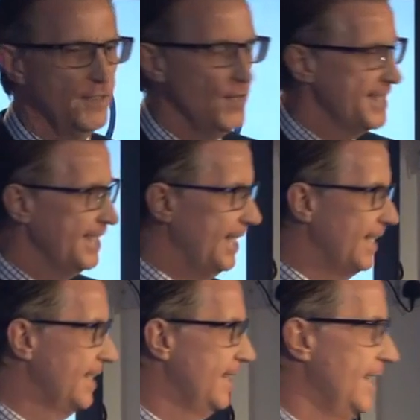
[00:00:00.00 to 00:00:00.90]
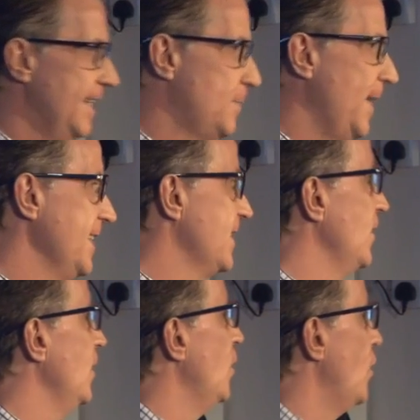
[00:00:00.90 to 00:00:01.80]
Firstly, it's based
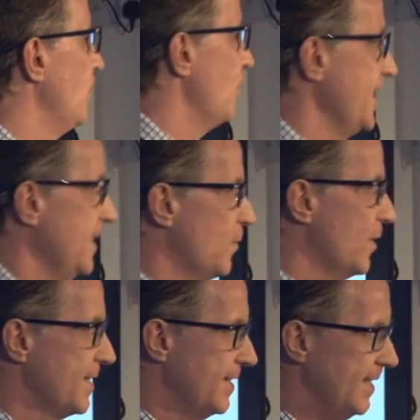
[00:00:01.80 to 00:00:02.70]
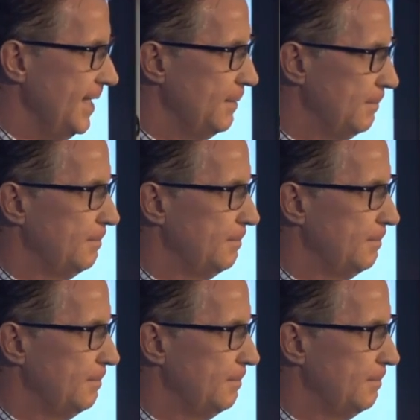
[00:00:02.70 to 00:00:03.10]
on the law of reciprocity.